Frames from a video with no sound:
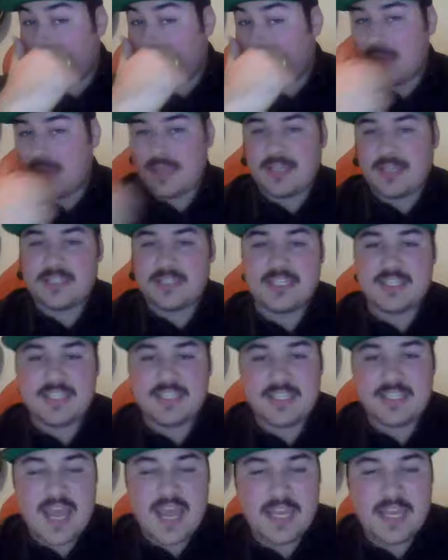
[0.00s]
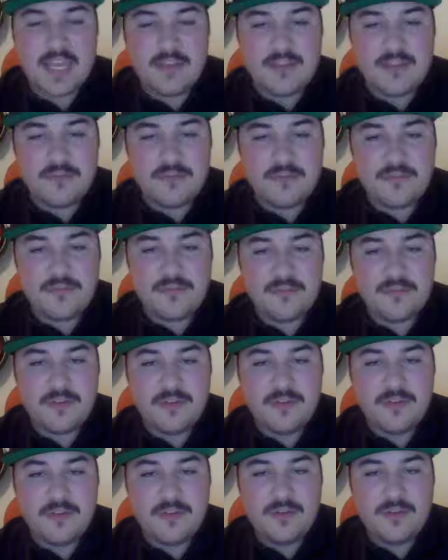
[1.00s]
from it because it's a negative
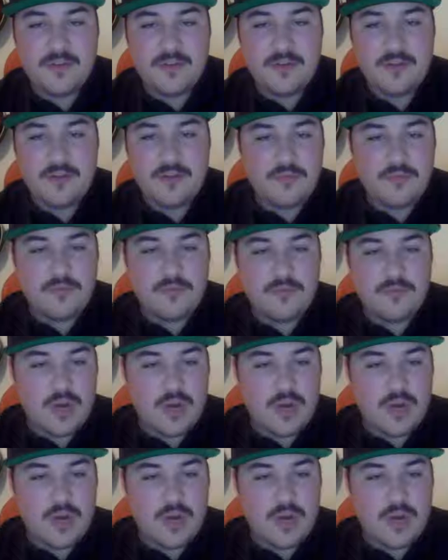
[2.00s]
run.